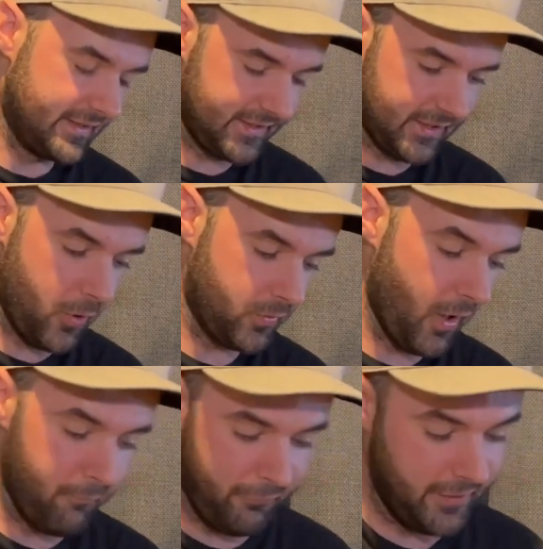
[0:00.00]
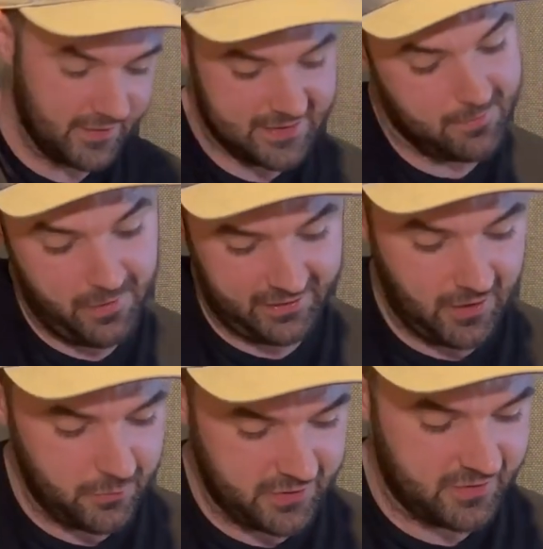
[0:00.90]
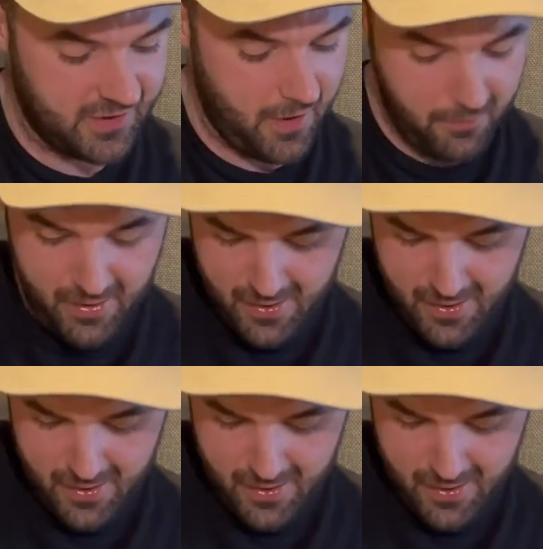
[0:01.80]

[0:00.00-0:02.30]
so comfy because it's a bit closer to you.